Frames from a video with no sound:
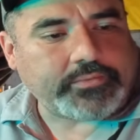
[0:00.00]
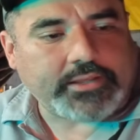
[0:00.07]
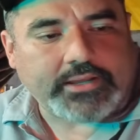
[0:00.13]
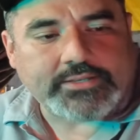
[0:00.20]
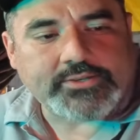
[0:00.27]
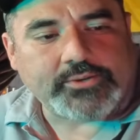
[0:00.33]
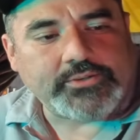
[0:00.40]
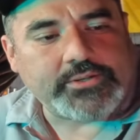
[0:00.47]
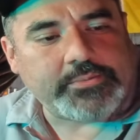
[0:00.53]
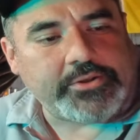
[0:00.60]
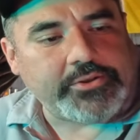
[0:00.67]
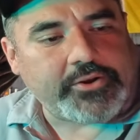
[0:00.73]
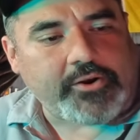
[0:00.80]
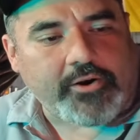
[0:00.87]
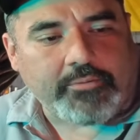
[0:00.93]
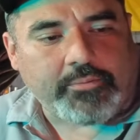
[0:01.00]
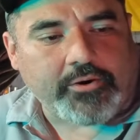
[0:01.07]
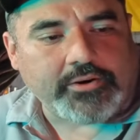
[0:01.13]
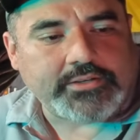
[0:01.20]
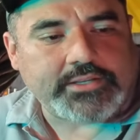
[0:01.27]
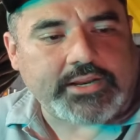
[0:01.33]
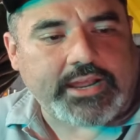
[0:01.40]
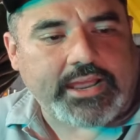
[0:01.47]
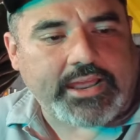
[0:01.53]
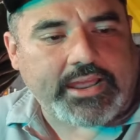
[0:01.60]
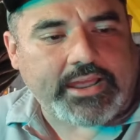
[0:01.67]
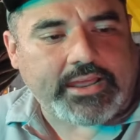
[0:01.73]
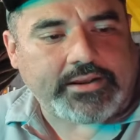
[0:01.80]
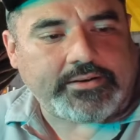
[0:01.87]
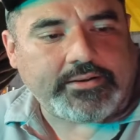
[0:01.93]
I sold some other car parts that I
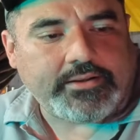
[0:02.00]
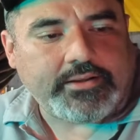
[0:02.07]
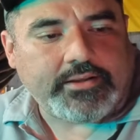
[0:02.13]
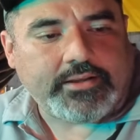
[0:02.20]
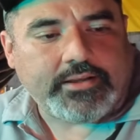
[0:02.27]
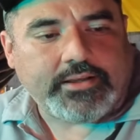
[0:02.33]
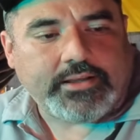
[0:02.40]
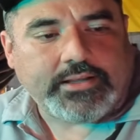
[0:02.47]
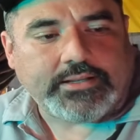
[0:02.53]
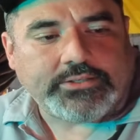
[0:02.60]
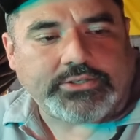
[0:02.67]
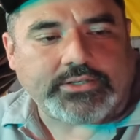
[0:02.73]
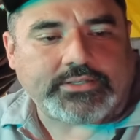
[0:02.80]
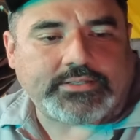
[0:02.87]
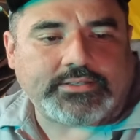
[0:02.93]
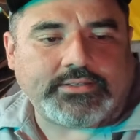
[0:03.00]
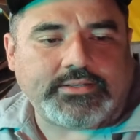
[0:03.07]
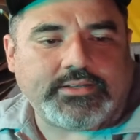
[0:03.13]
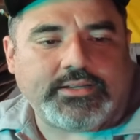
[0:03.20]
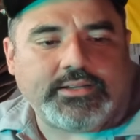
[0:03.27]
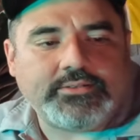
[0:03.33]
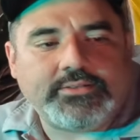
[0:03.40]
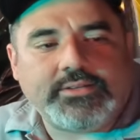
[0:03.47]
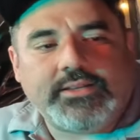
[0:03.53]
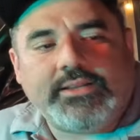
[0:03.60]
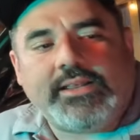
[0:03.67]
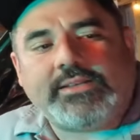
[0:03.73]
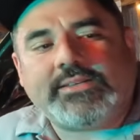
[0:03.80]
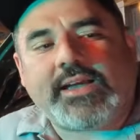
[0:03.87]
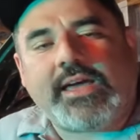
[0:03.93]
had.
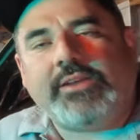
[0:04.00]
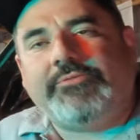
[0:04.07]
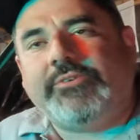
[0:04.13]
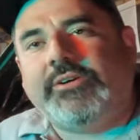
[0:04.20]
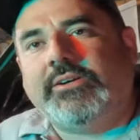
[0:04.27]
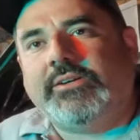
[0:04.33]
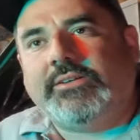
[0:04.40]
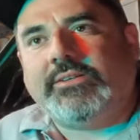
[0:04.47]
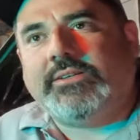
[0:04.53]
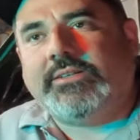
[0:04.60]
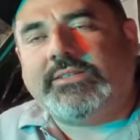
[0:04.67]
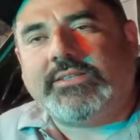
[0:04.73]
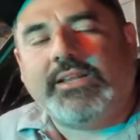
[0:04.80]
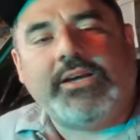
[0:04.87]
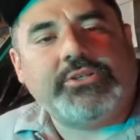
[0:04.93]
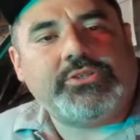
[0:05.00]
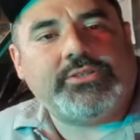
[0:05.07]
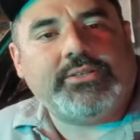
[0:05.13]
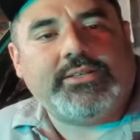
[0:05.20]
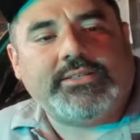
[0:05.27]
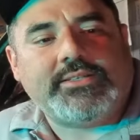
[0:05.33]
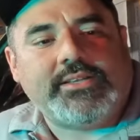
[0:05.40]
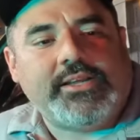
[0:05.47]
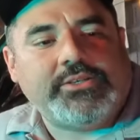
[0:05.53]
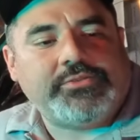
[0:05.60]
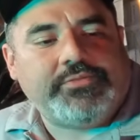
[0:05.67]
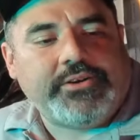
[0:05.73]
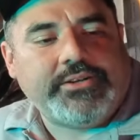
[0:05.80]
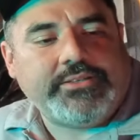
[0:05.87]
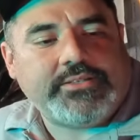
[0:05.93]
That's kind of a slush
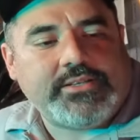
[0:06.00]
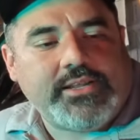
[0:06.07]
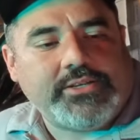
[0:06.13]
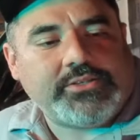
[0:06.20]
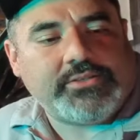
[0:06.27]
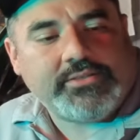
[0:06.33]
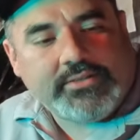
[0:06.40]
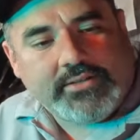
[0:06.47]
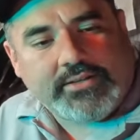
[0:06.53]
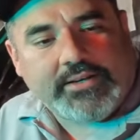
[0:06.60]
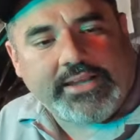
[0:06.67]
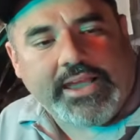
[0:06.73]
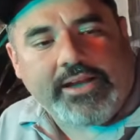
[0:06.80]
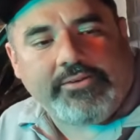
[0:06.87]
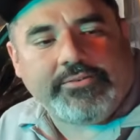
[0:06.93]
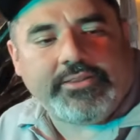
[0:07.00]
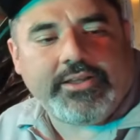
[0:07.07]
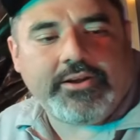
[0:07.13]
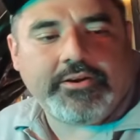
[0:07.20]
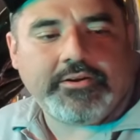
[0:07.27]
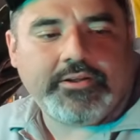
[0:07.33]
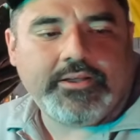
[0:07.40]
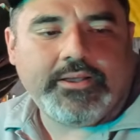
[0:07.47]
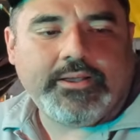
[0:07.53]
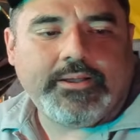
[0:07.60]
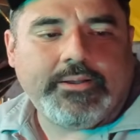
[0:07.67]
account there.